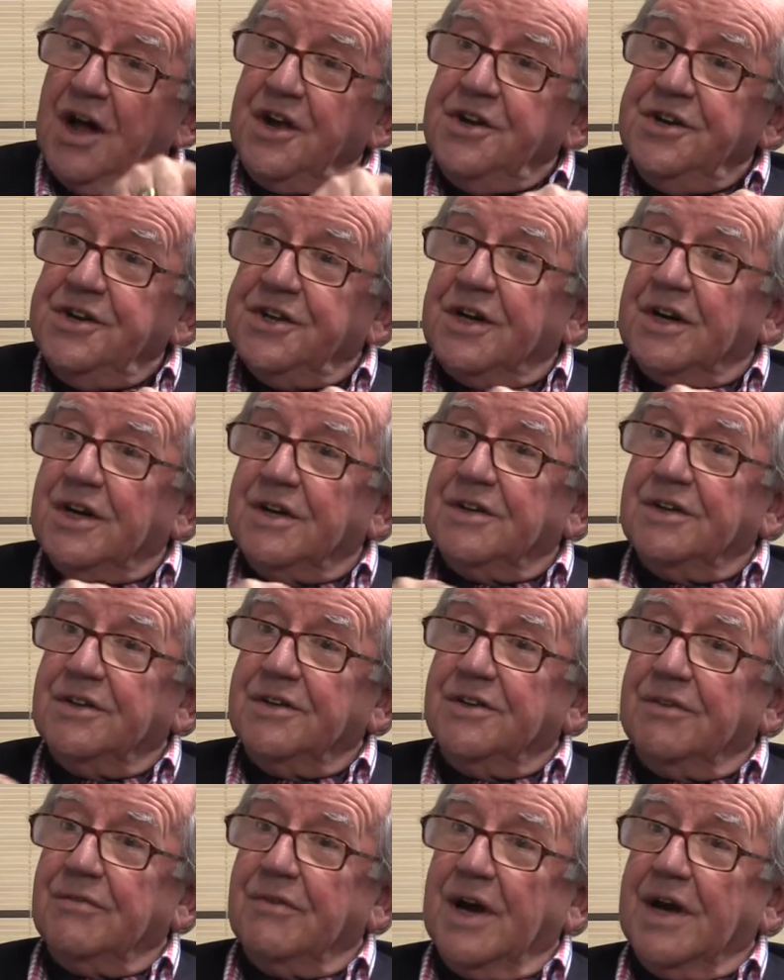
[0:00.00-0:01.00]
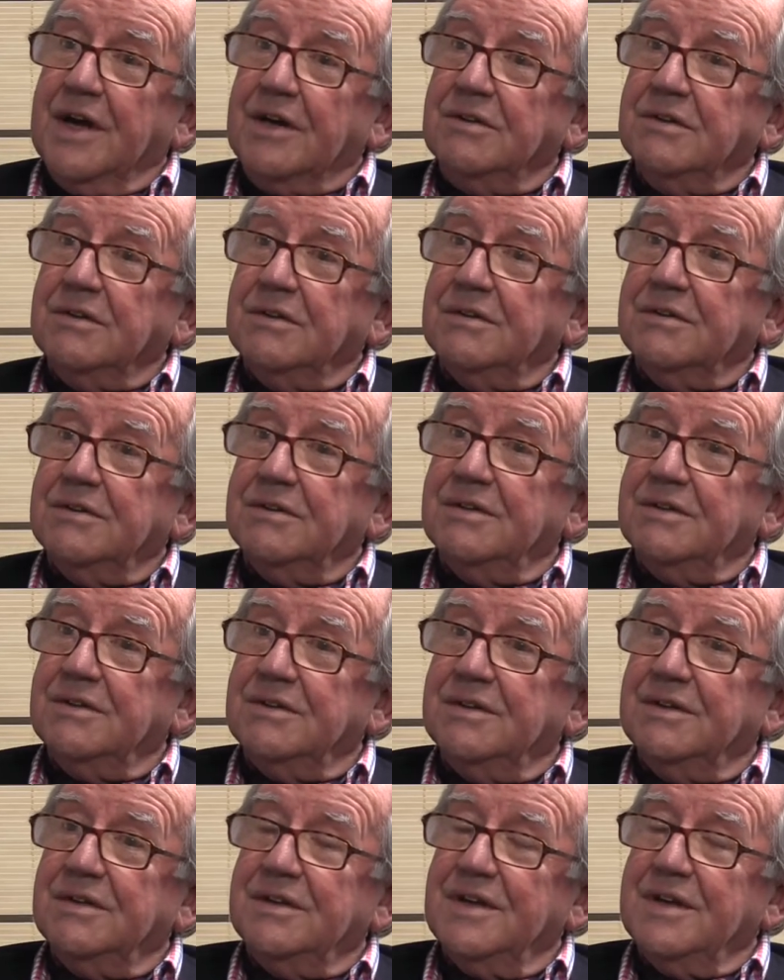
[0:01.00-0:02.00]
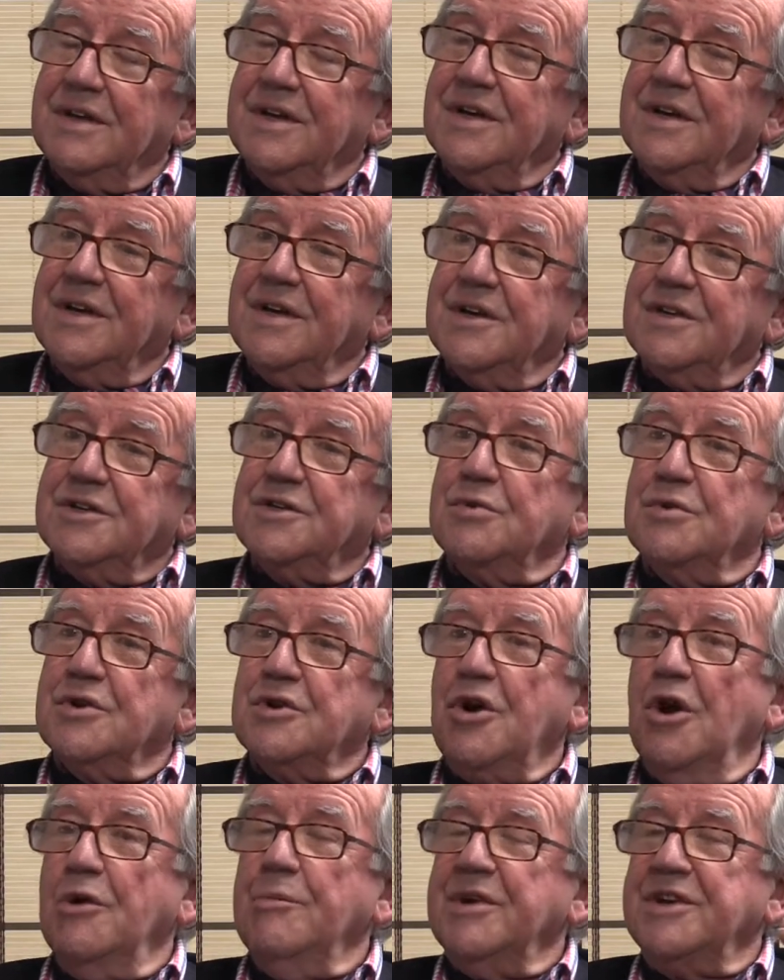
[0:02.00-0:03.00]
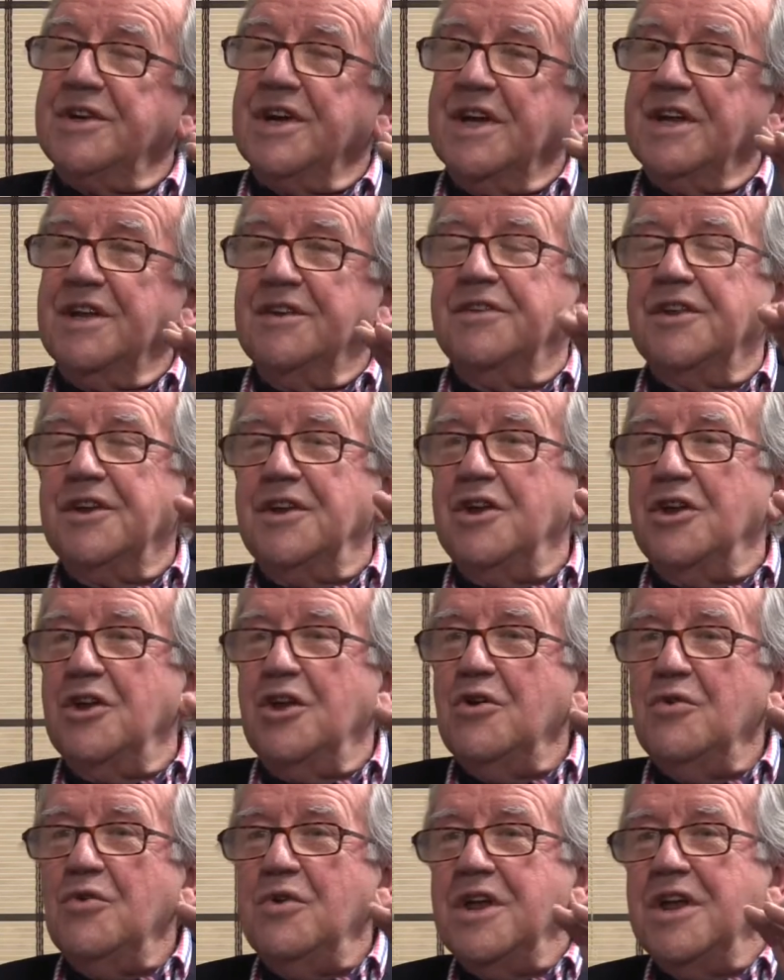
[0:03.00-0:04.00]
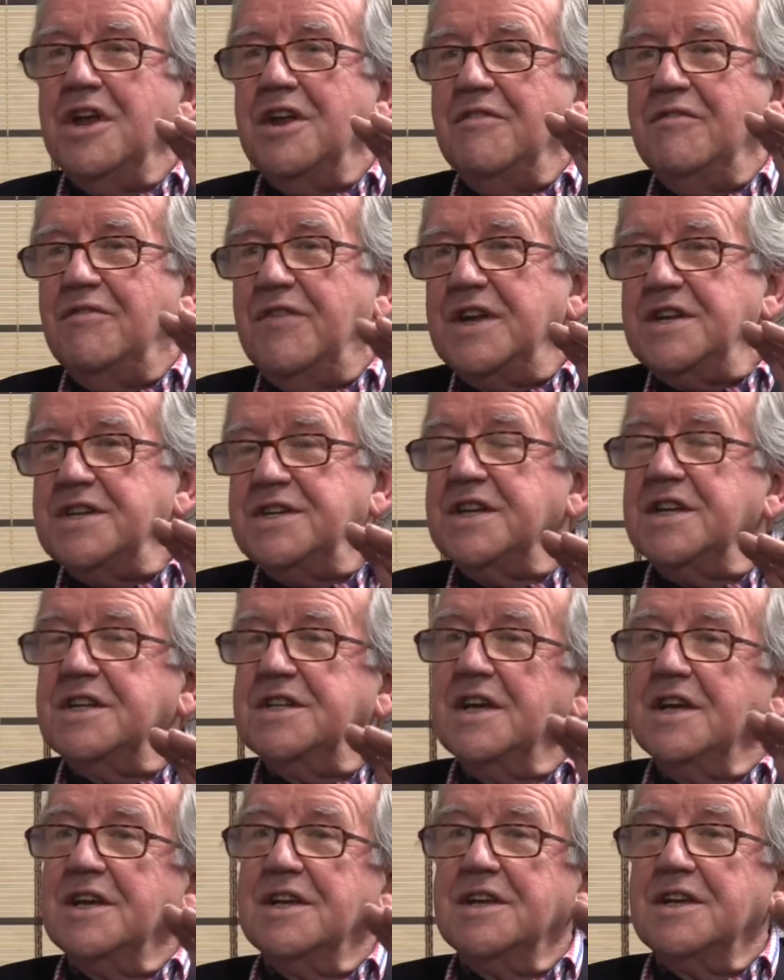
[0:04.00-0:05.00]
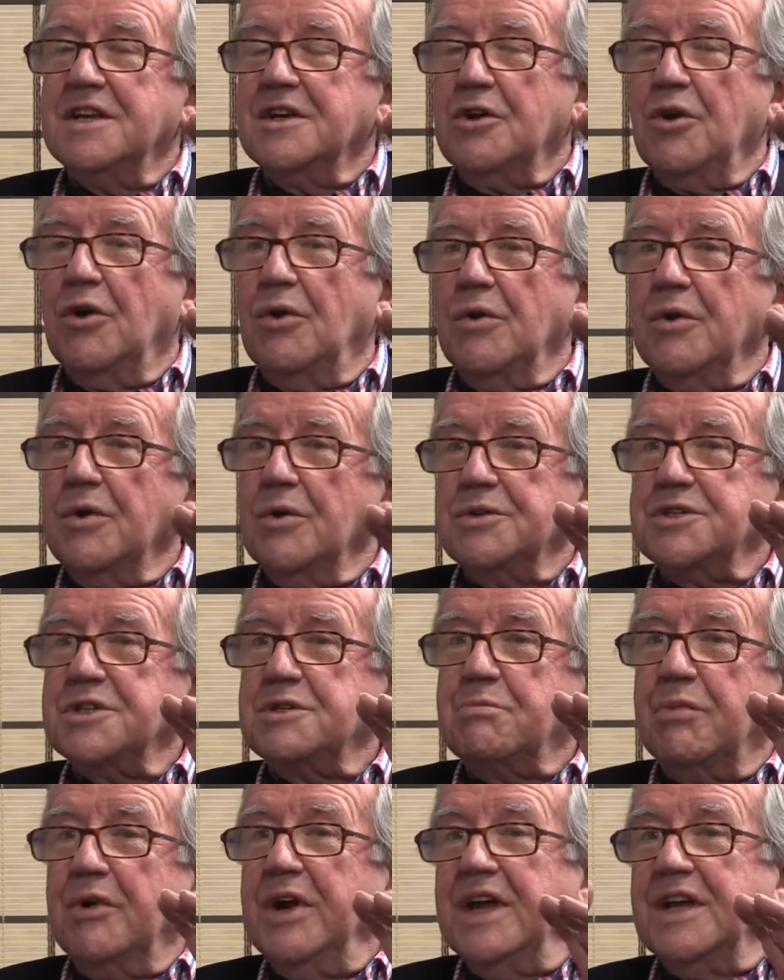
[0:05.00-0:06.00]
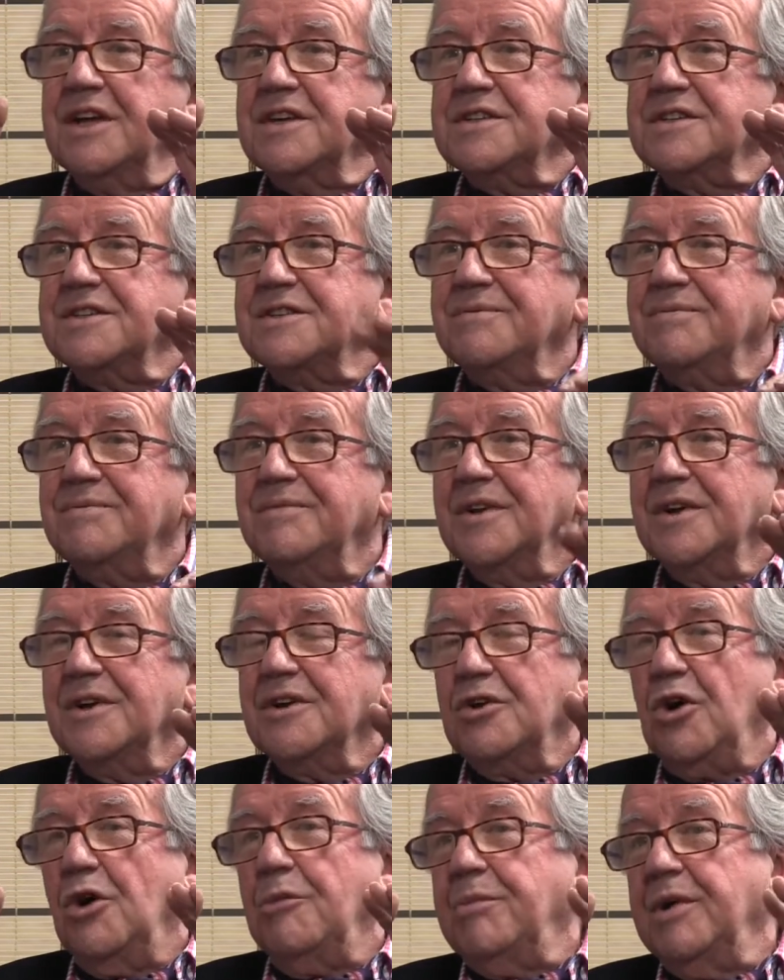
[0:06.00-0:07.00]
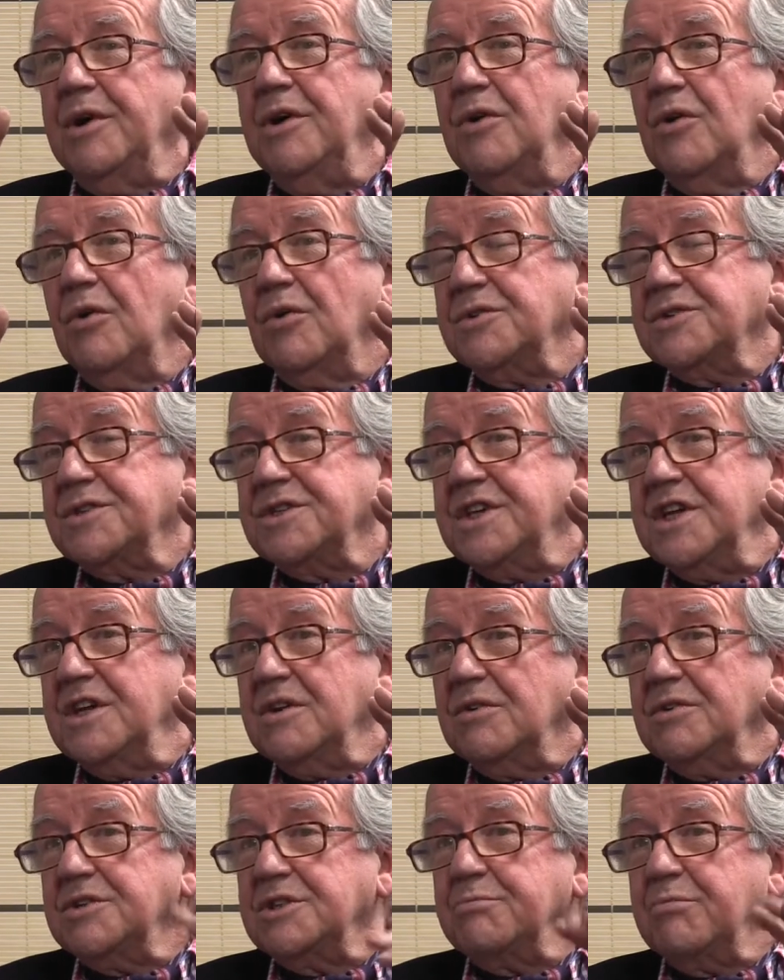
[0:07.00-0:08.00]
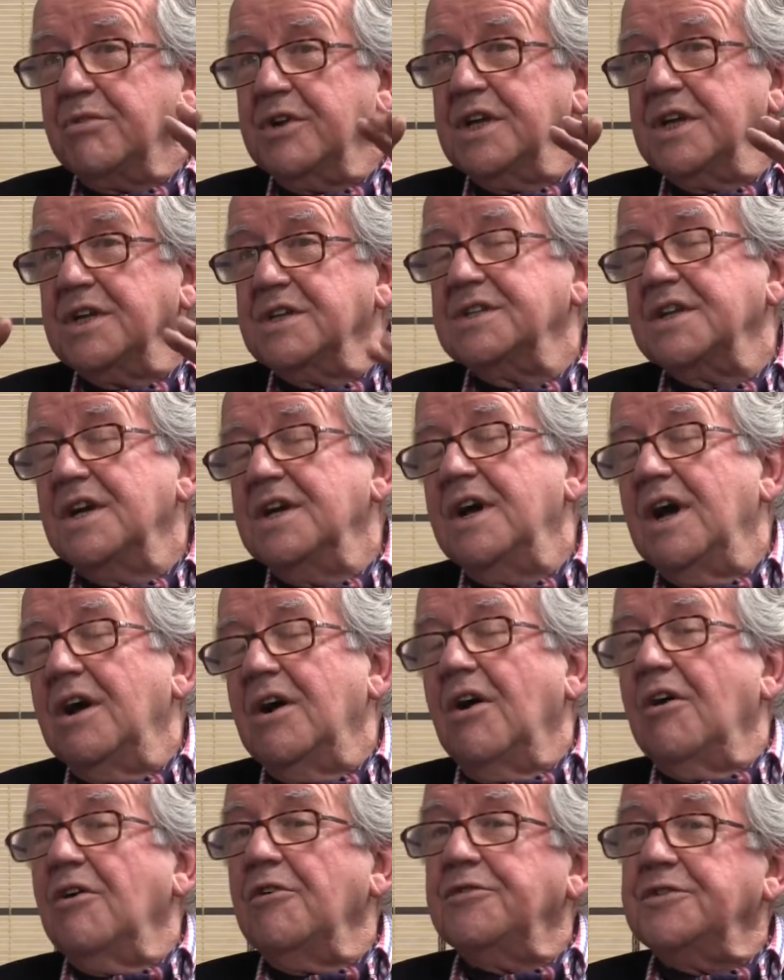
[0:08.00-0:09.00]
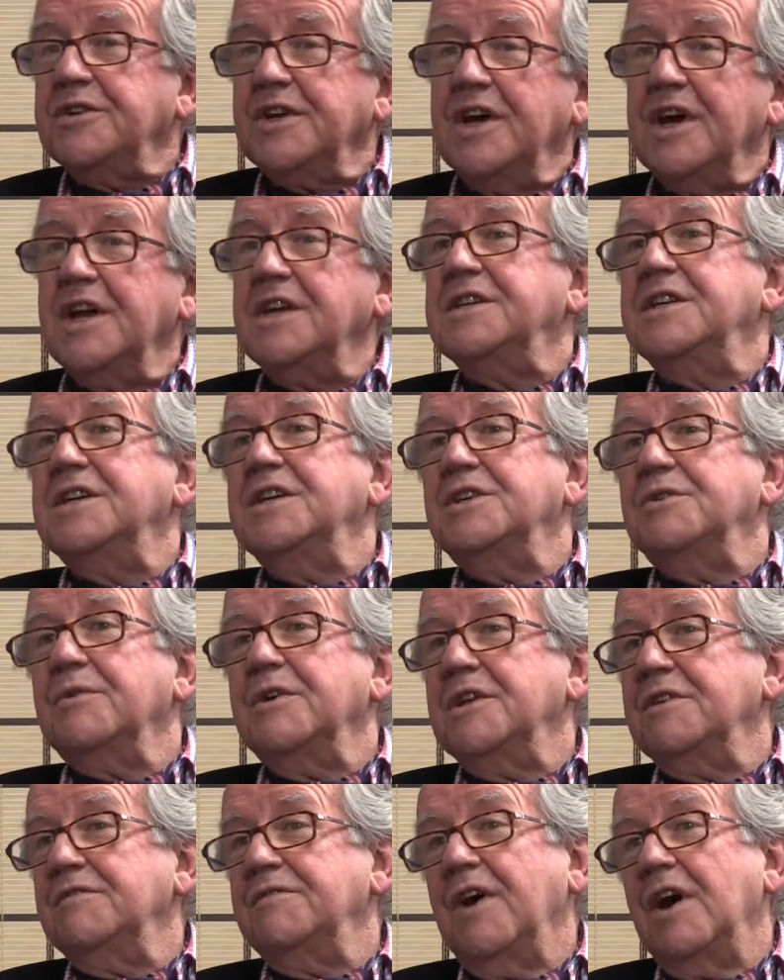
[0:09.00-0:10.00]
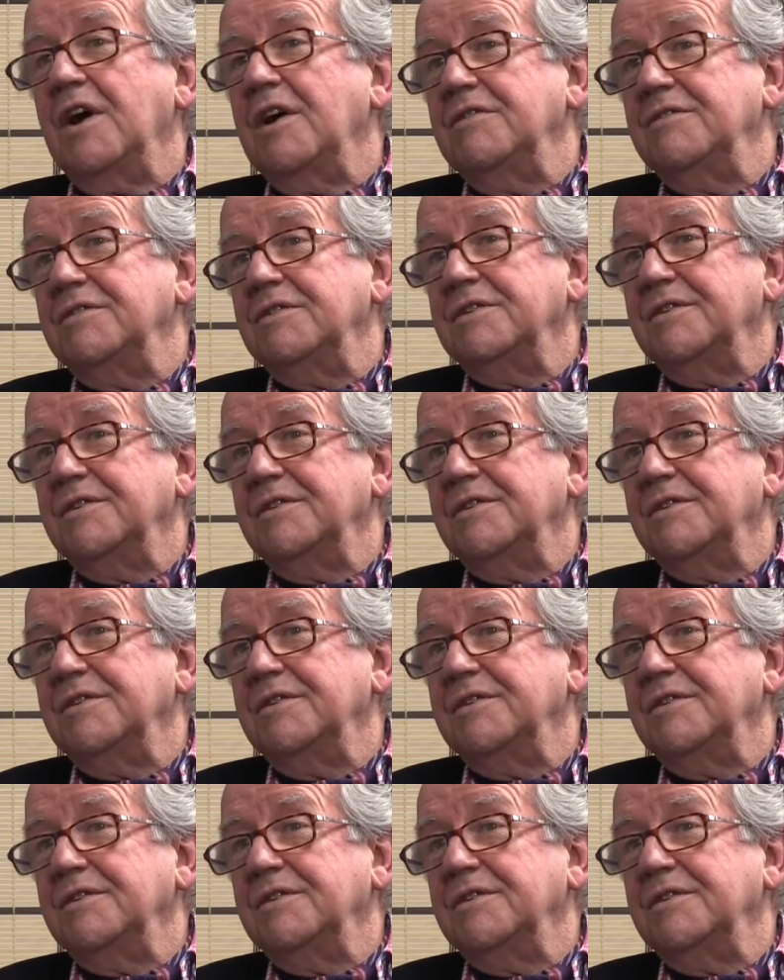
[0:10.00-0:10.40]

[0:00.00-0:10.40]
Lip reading: under the rail to accommodate the newly invented coil springs, copper or steel springs, after 1825.